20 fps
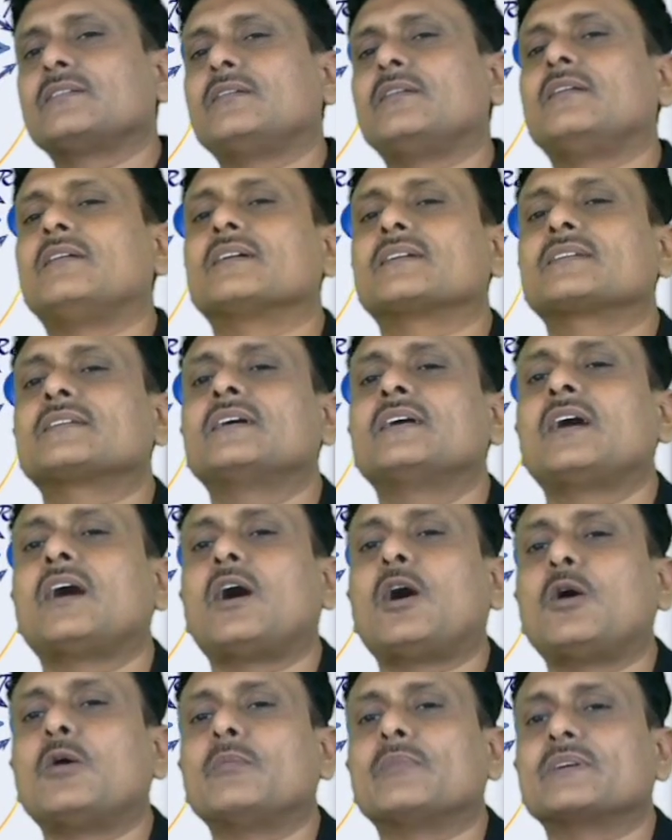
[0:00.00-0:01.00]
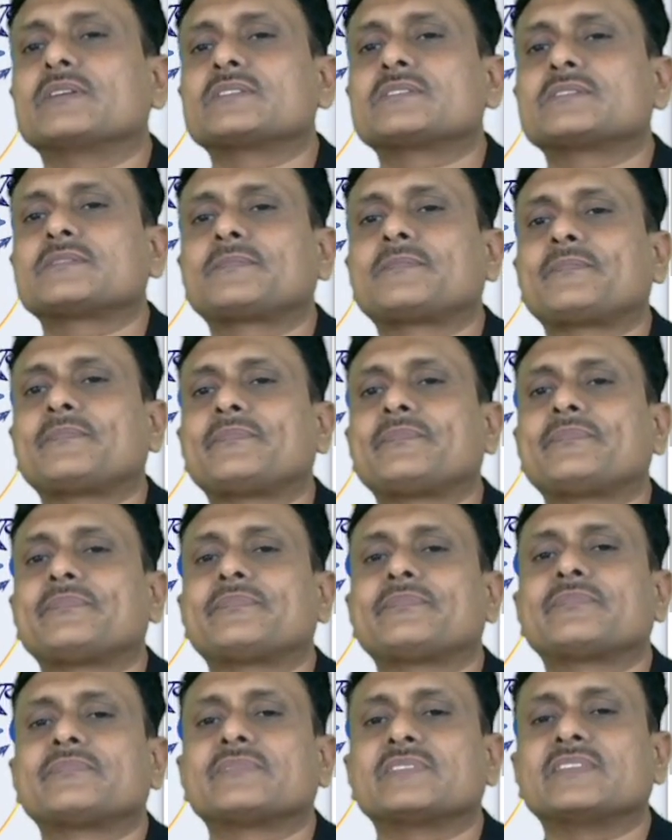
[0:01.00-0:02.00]
on how much
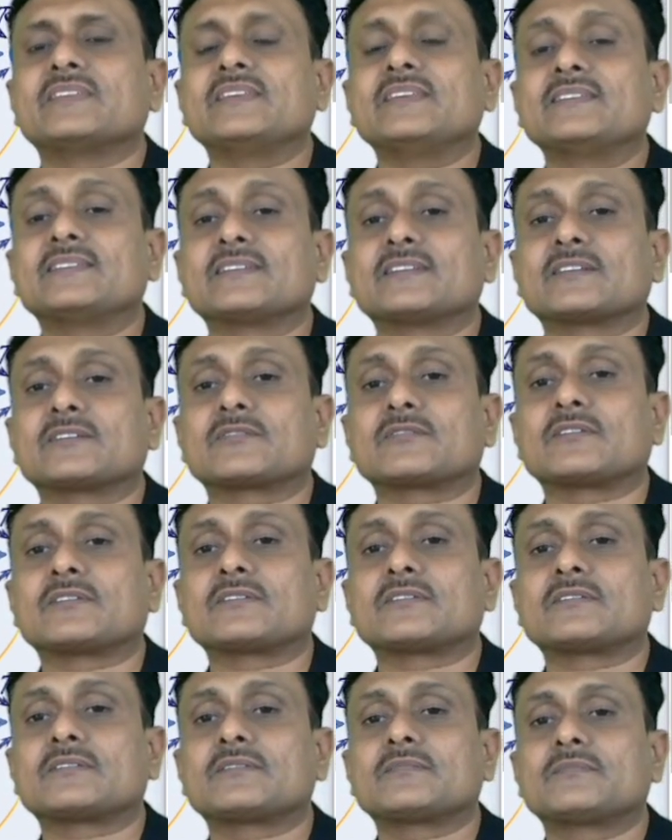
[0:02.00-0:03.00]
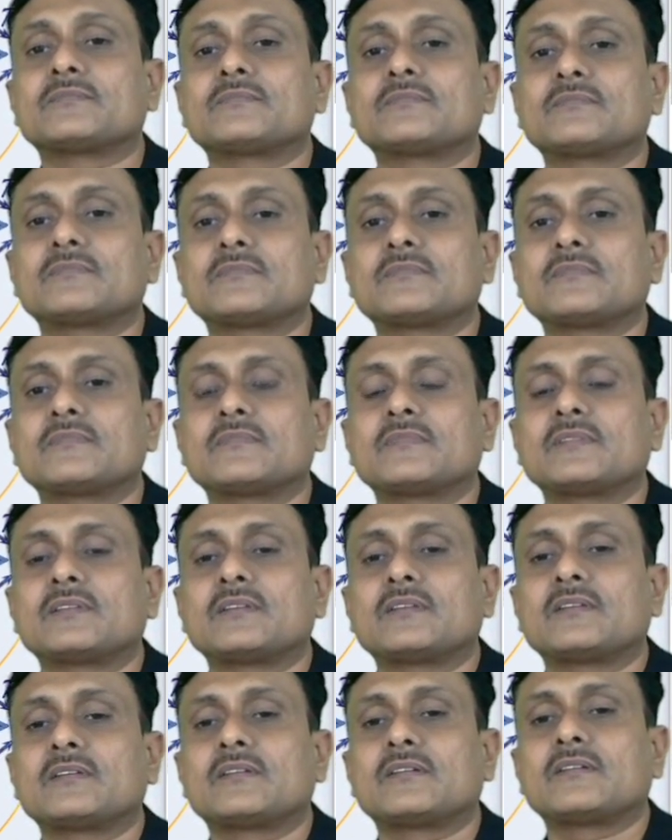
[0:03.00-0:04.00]
these electrons,
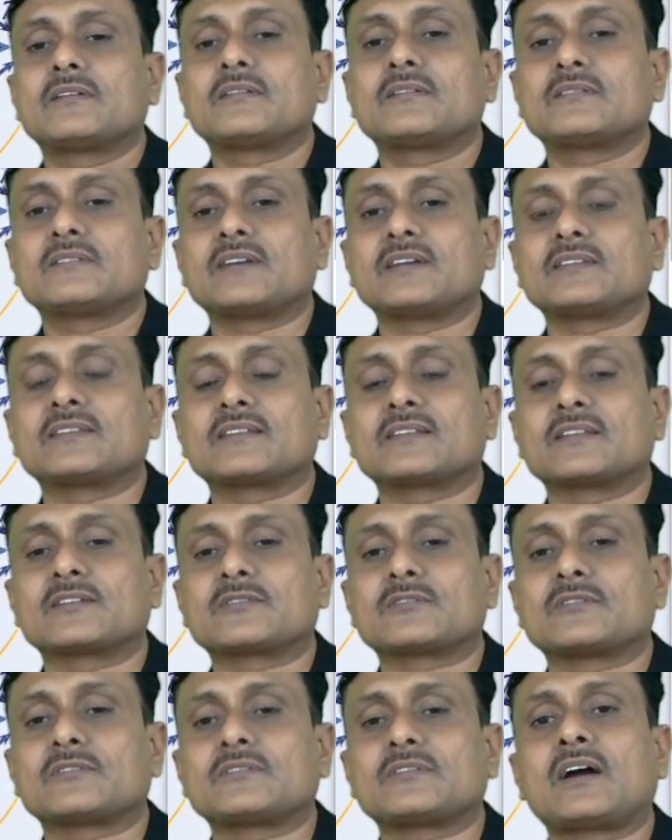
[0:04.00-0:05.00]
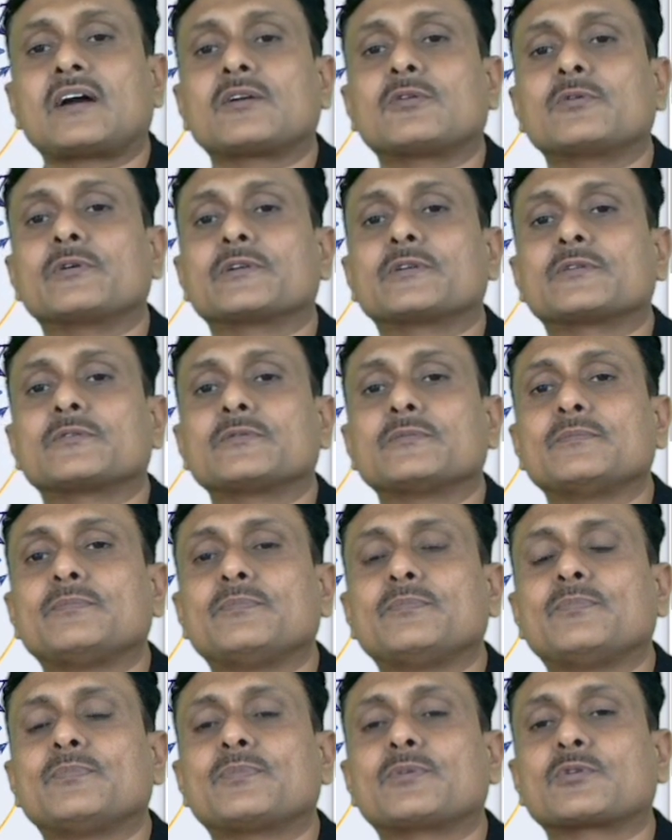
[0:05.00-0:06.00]
the other electrons, are going to
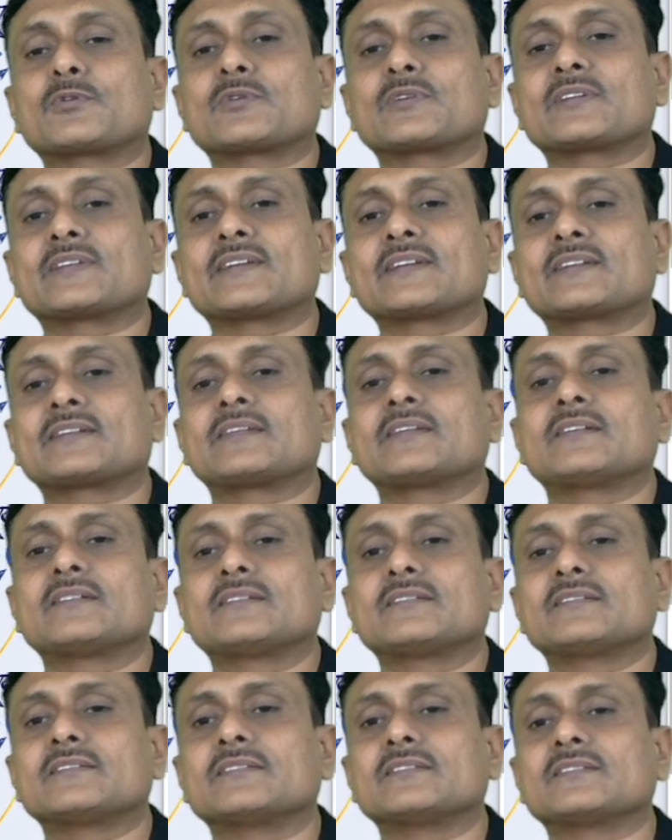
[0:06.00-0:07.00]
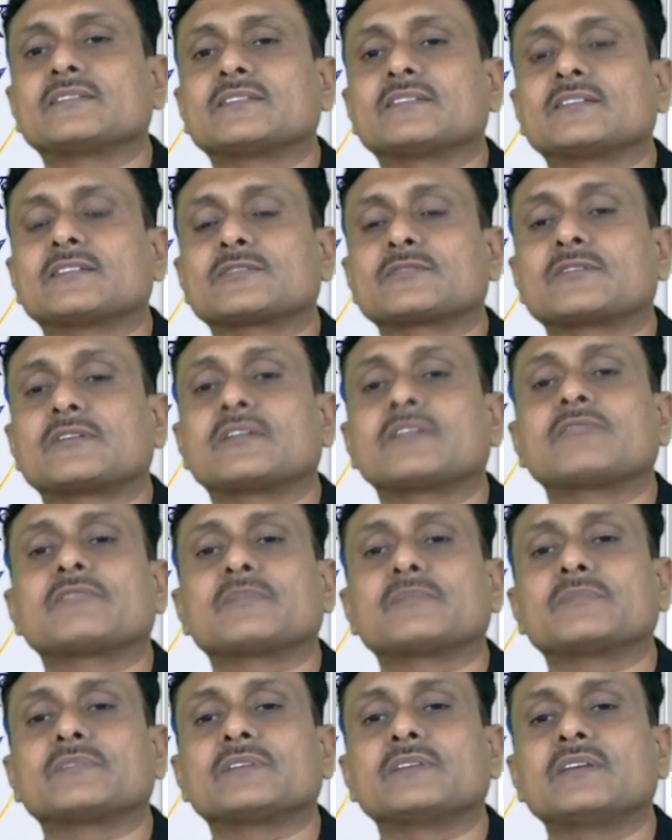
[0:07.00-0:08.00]
protect this electron
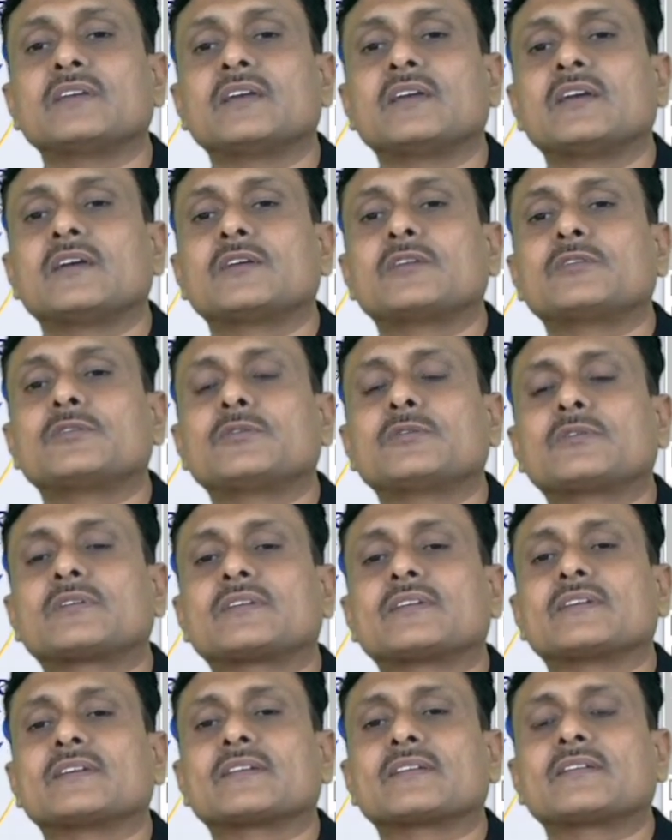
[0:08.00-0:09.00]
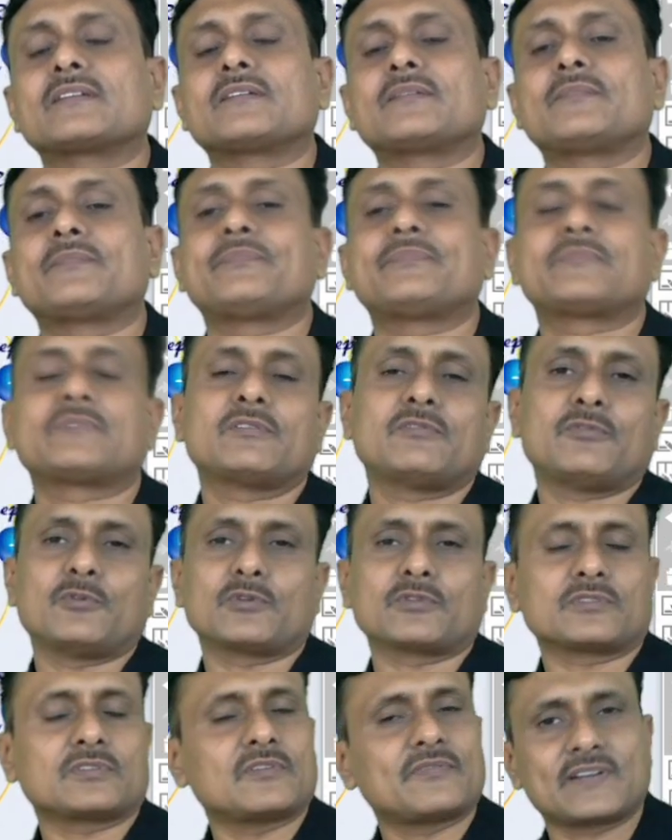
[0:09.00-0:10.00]
from the nuclear
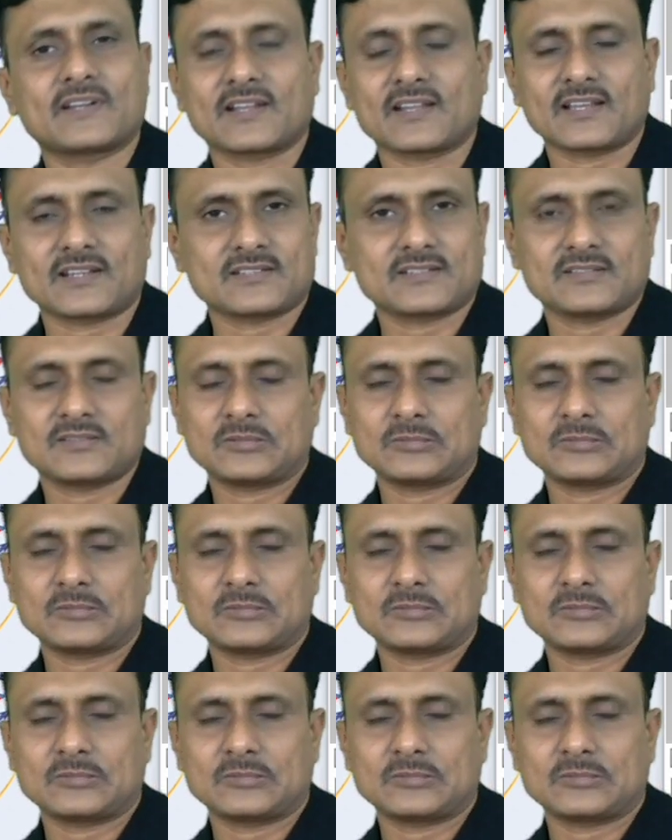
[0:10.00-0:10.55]
force of attraction.